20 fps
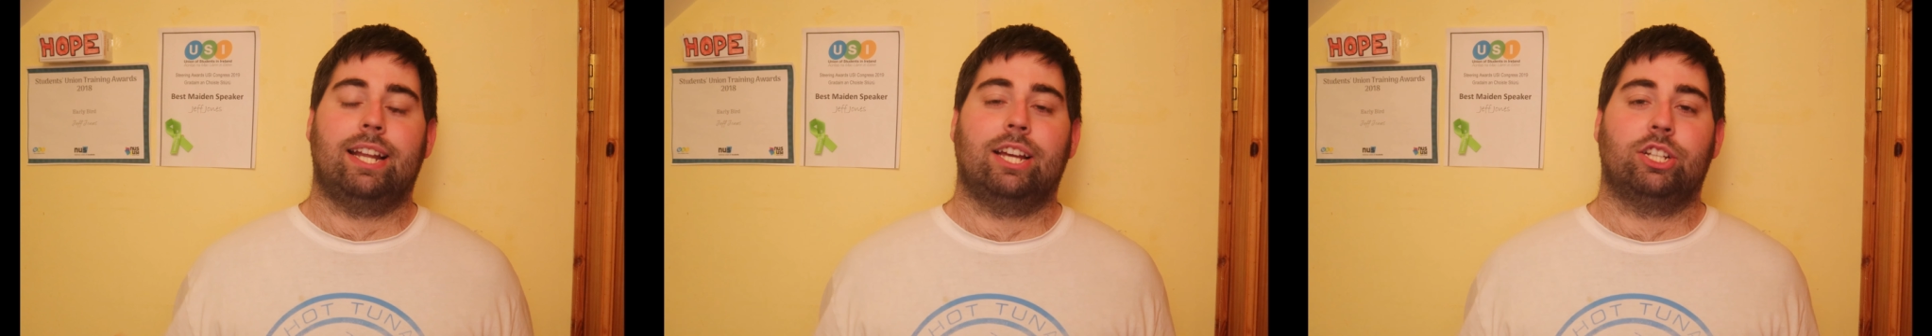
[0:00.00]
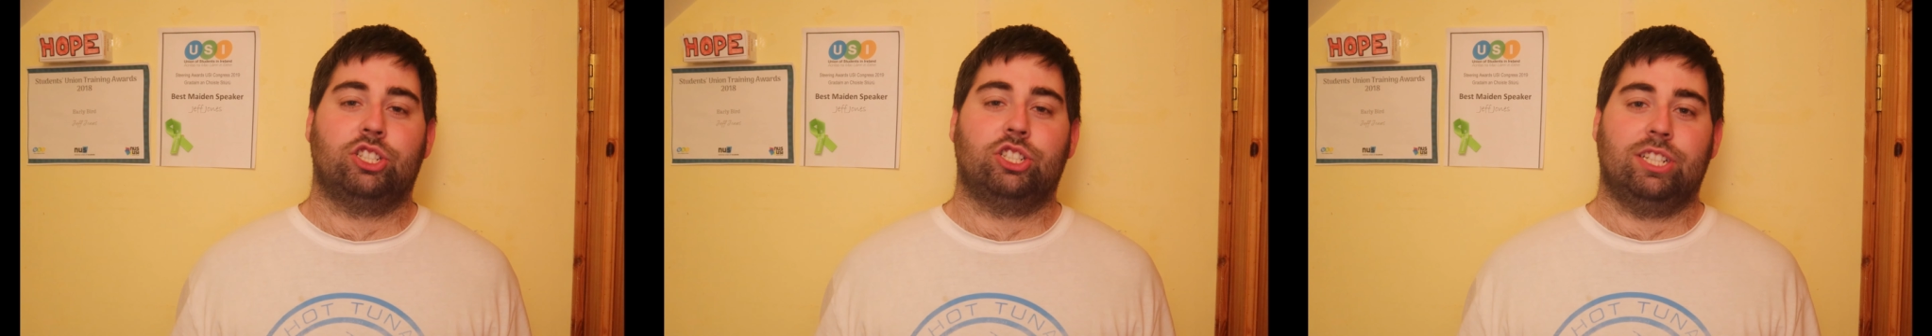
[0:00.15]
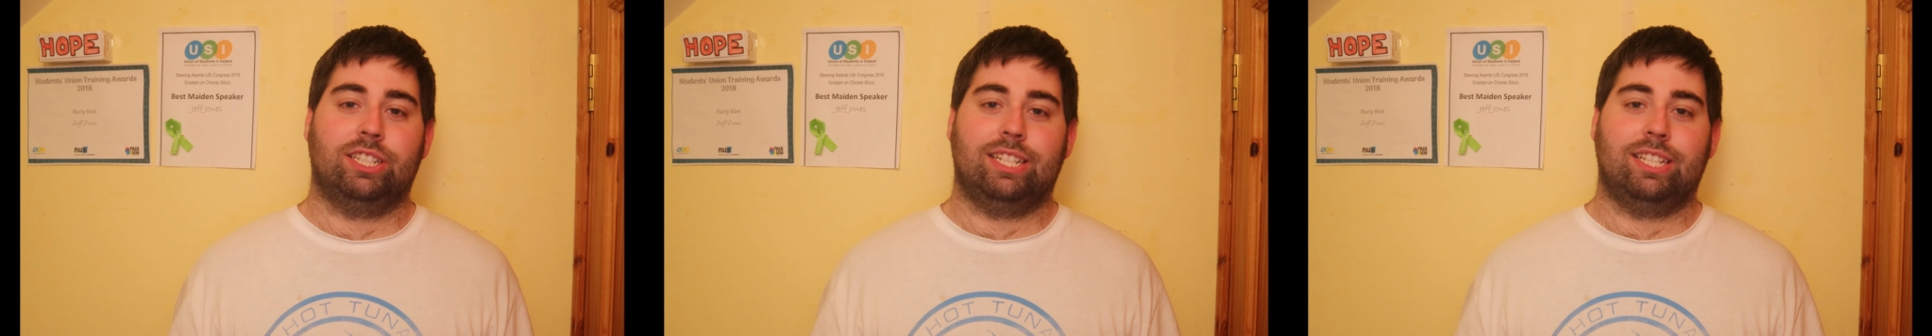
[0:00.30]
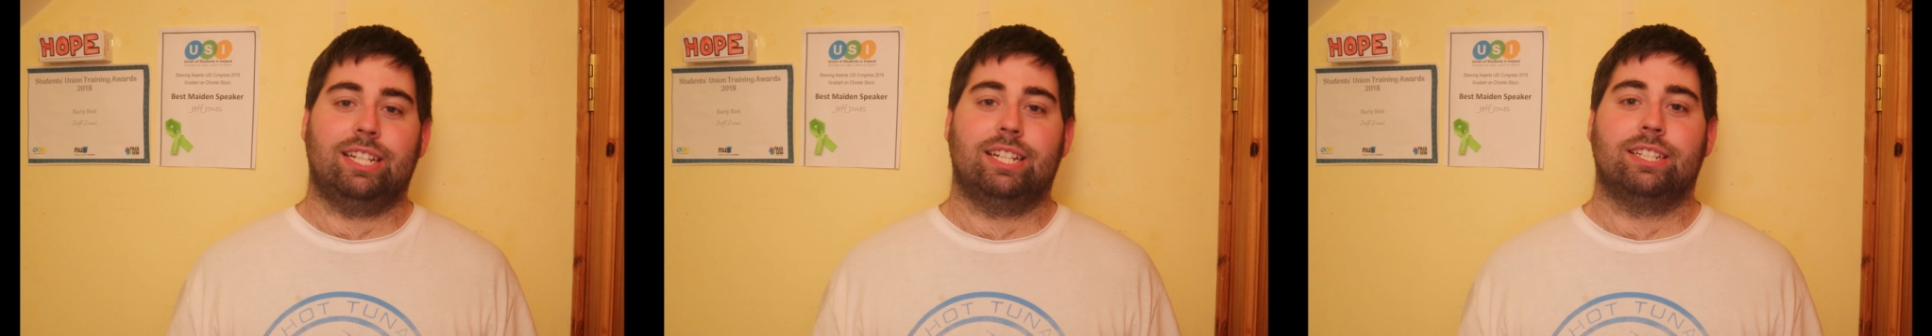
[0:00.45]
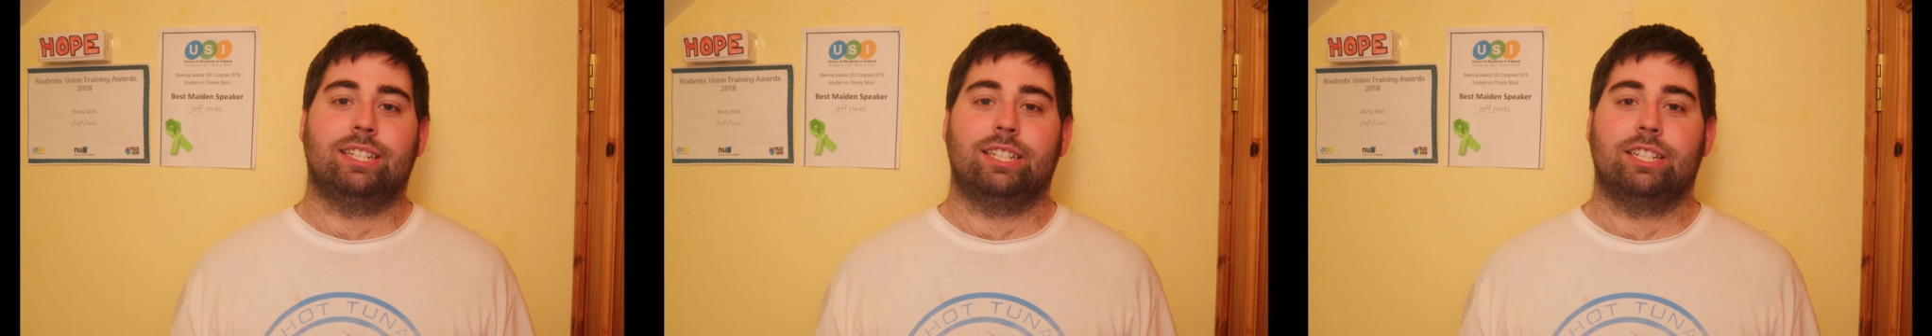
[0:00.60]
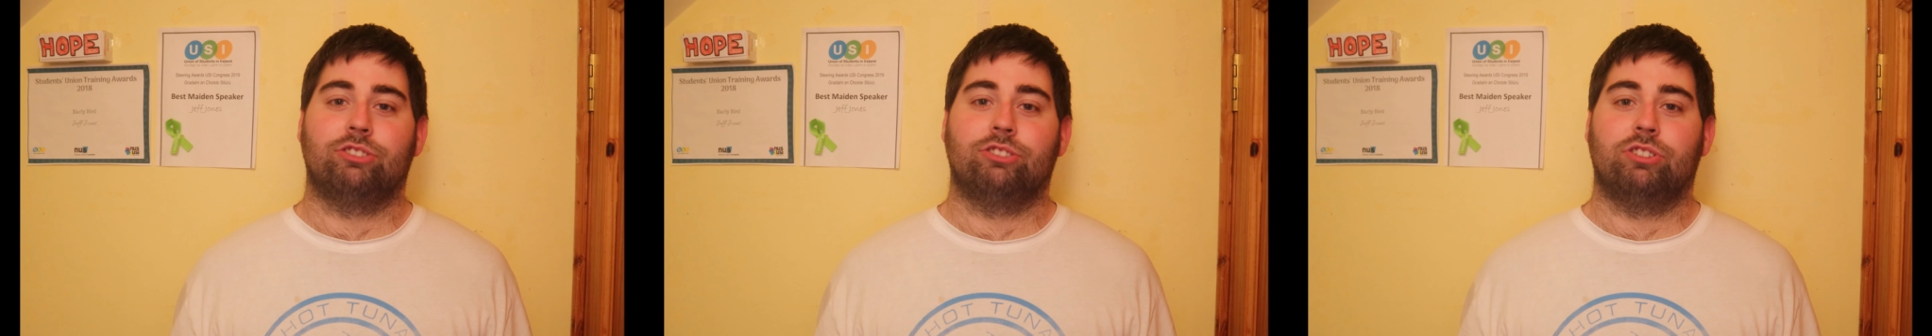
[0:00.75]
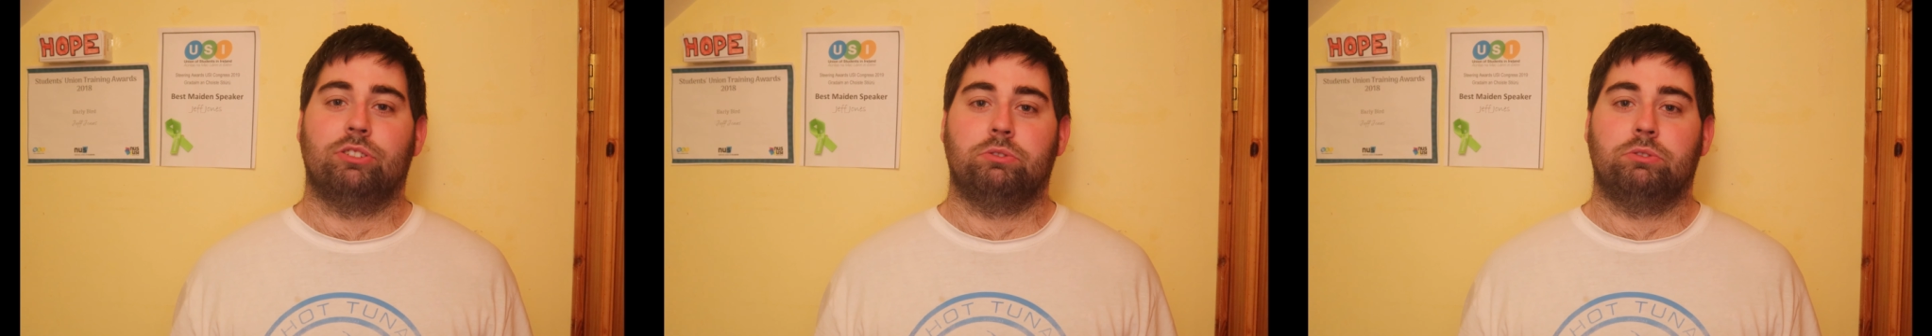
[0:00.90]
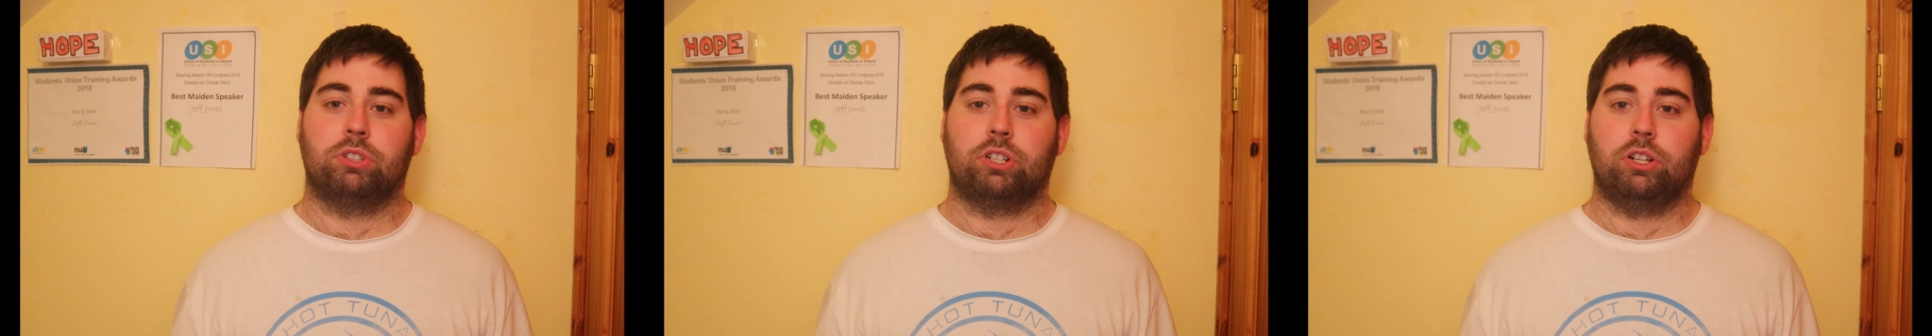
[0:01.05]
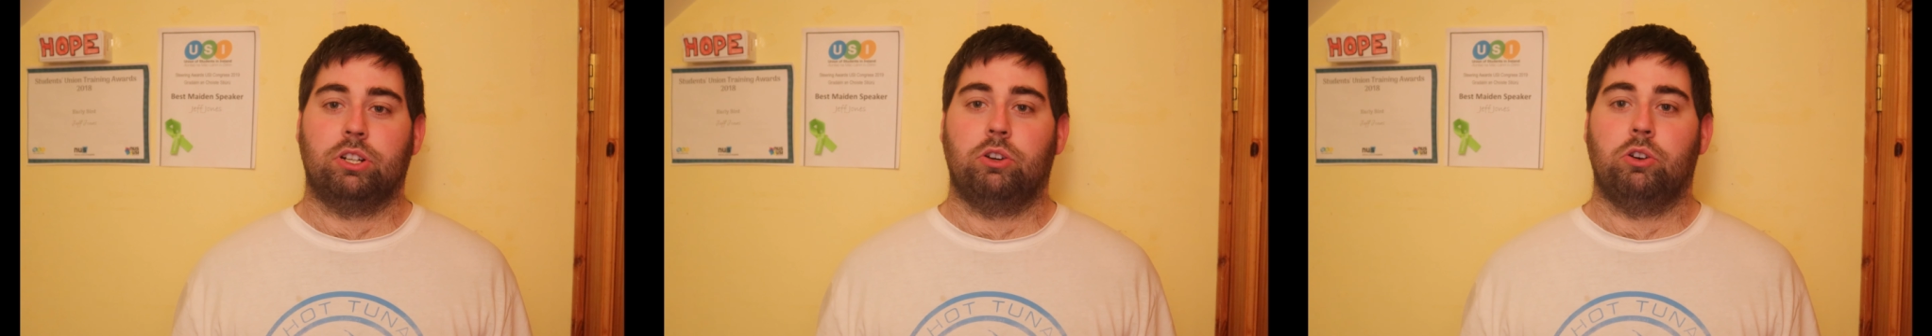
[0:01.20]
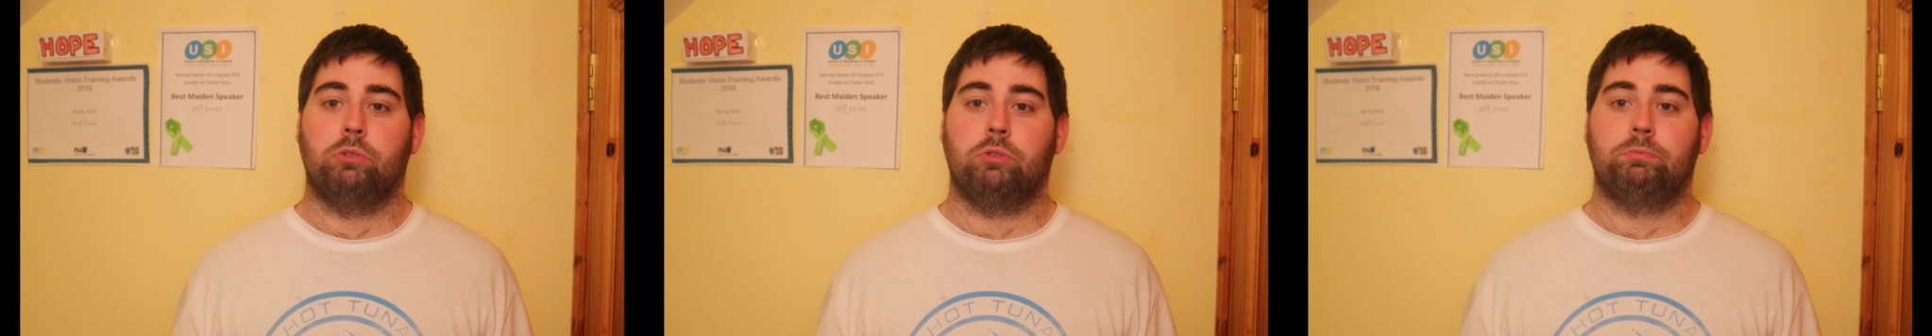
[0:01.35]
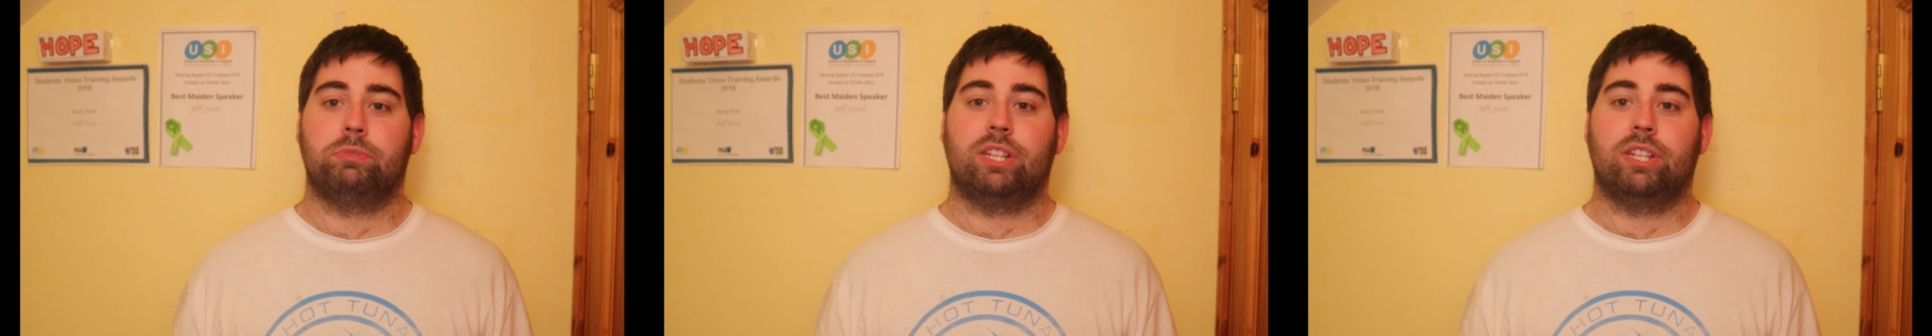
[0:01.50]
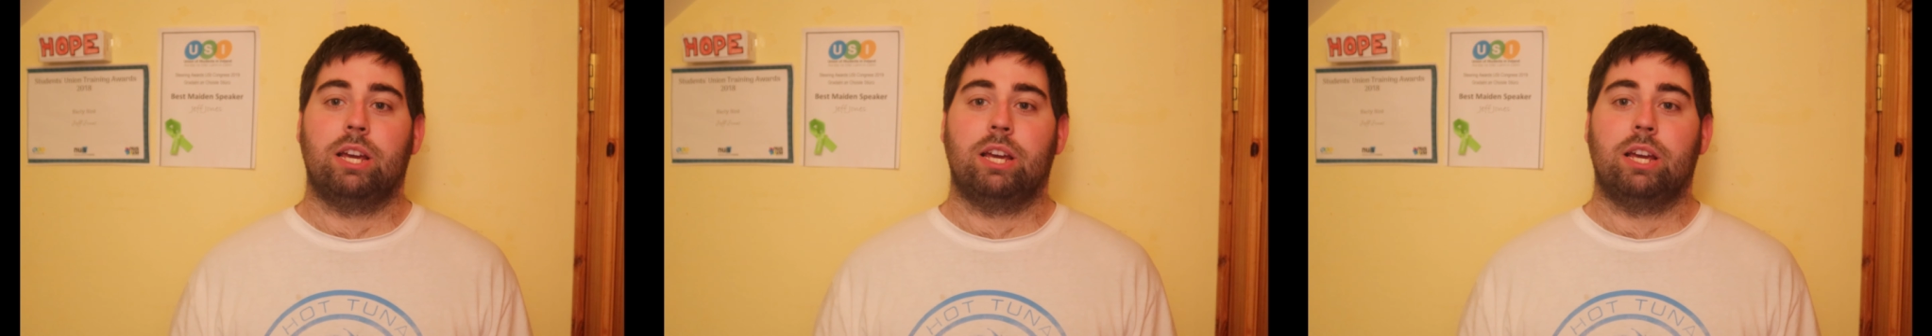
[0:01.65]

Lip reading: national identity around the globe.